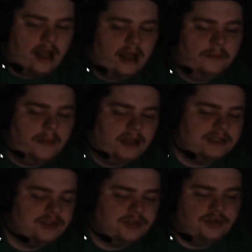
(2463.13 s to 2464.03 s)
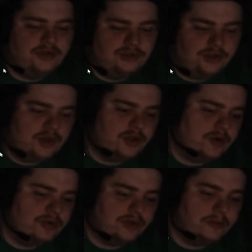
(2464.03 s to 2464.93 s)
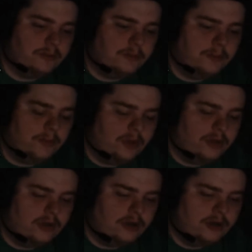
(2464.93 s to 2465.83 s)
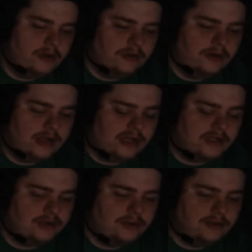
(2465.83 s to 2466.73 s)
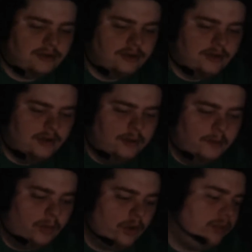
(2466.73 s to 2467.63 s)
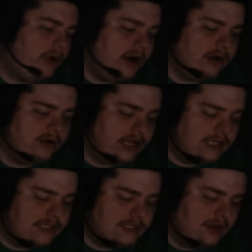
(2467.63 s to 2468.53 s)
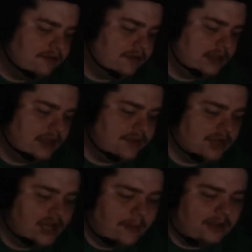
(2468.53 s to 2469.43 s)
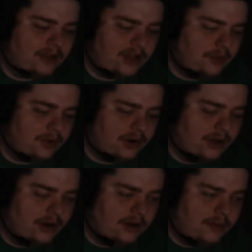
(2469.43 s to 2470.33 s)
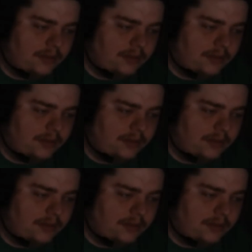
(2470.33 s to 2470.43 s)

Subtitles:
like, my sister usually throws in, like, more broccoli and stuff than even the amount that you put.